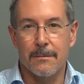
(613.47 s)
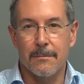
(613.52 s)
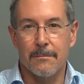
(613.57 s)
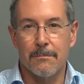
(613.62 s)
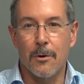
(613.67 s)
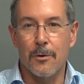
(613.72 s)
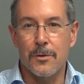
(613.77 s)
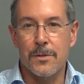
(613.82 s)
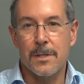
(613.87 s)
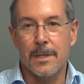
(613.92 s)

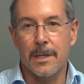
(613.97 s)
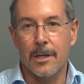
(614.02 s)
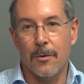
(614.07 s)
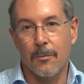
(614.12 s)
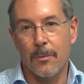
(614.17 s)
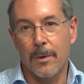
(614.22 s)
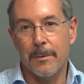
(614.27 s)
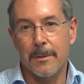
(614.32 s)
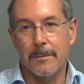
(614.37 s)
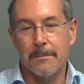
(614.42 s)
mostly on
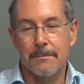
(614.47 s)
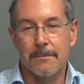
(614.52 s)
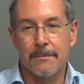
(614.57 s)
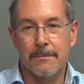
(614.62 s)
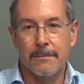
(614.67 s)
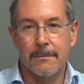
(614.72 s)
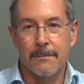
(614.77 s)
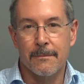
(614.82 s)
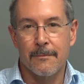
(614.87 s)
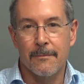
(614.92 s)
women.
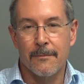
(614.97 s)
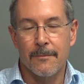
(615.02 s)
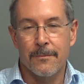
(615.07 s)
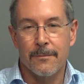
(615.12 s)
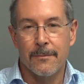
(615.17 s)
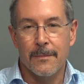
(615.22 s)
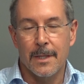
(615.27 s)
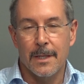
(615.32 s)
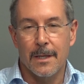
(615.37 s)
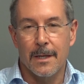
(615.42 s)

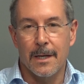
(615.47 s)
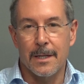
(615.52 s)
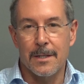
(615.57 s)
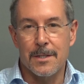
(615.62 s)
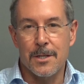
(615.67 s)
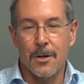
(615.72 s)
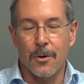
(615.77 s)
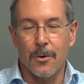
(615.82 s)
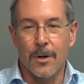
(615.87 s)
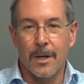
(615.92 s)
And
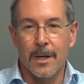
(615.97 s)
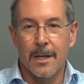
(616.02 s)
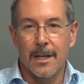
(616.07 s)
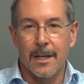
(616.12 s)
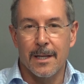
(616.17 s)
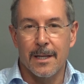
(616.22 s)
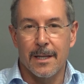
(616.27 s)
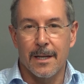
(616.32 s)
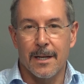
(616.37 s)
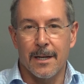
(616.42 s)
so
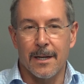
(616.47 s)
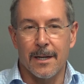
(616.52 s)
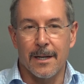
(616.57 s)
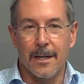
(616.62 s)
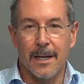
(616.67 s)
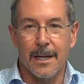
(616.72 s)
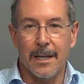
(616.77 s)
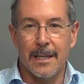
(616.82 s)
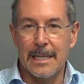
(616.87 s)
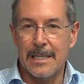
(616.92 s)
I